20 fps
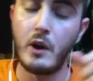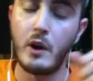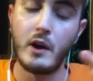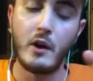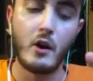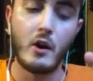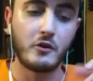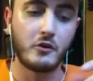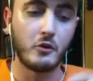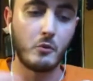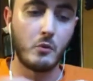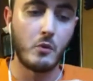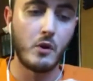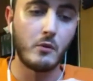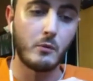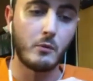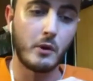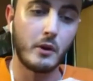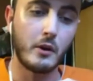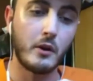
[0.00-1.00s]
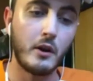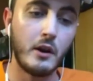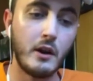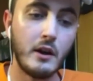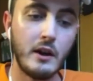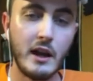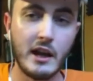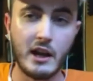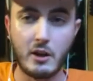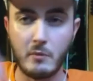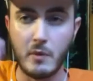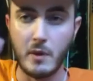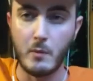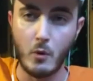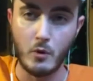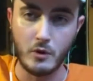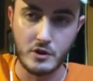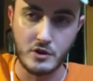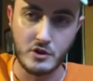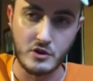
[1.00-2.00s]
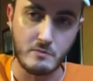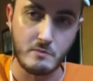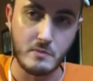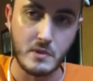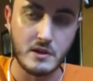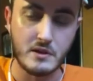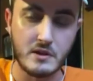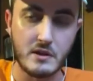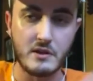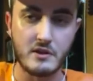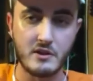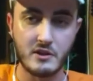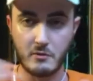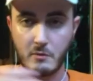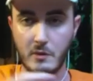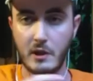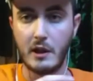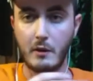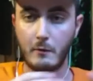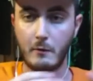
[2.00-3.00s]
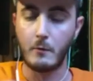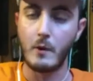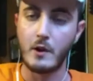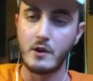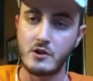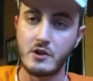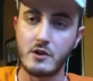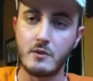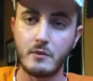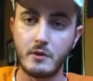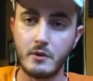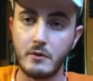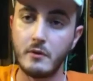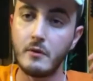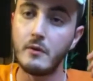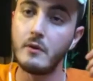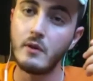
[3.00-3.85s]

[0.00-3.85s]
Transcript: And also one where it can be more than just business. It can be like a friendship too.